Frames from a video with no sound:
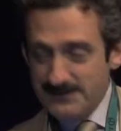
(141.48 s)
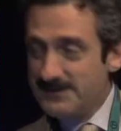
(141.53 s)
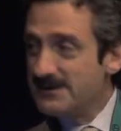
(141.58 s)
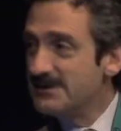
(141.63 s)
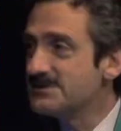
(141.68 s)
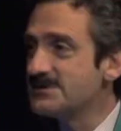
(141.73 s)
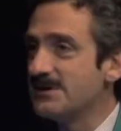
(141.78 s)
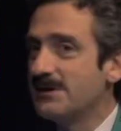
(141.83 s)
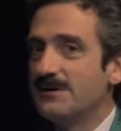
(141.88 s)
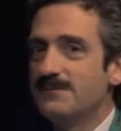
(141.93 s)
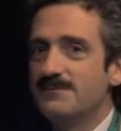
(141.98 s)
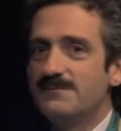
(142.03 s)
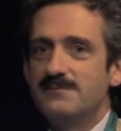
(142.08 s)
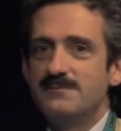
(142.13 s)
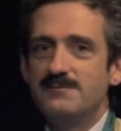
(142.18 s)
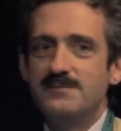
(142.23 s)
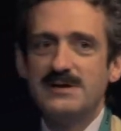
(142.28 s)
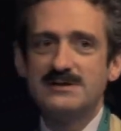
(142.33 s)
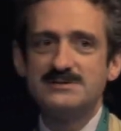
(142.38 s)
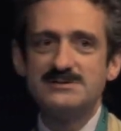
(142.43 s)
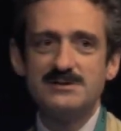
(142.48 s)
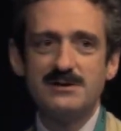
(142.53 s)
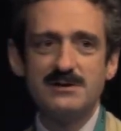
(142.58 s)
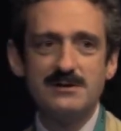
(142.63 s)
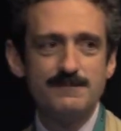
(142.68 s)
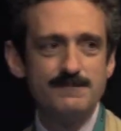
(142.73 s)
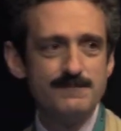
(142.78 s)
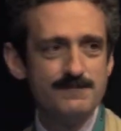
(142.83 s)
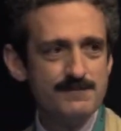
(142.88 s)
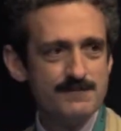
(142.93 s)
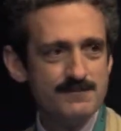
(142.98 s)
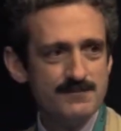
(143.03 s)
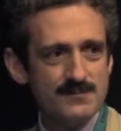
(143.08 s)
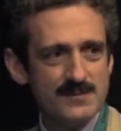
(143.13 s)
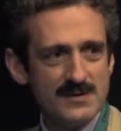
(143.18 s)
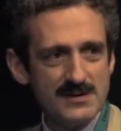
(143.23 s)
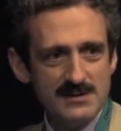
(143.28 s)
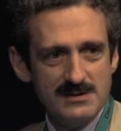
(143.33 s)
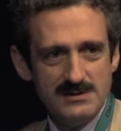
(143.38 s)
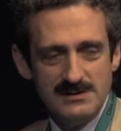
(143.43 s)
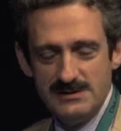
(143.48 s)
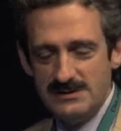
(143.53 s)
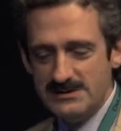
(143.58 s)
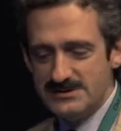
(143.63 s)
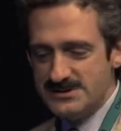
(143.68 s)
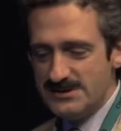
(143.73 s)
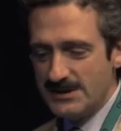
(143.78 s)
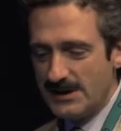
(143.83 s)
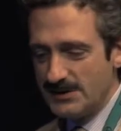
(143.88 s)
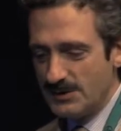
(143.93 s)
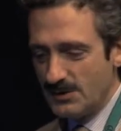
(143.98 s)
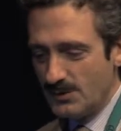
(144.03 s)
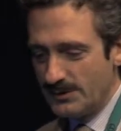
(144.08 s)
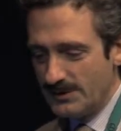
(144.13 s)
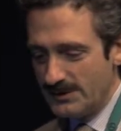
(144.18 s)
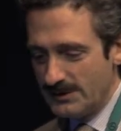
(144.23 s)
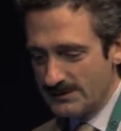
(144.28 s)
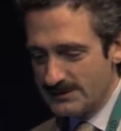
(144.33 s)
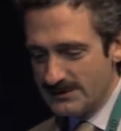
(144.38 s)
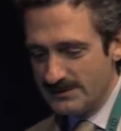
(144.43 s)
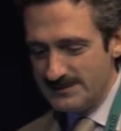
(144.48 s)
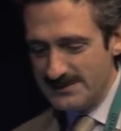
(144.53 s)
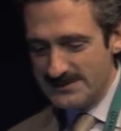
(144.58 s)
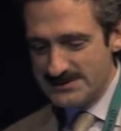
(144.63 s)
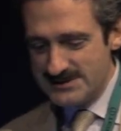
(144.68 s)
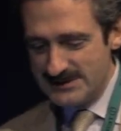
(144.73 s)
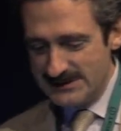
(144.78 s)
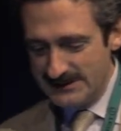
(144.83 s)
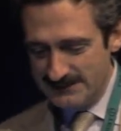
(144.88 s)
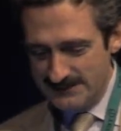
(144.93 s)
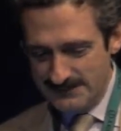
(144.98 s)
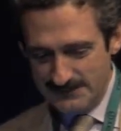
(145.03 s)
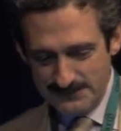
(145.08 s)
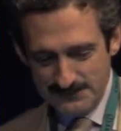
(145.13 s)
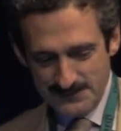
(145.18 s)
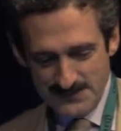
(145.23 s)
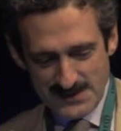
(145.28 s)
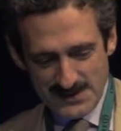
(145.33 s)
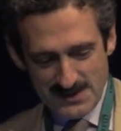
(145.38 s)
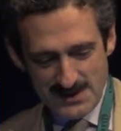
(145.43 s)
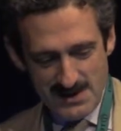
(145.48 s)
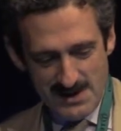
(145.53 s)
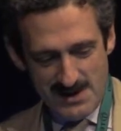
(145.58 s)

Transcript: yttrium-90 can have a niche in the management of patients with HCC.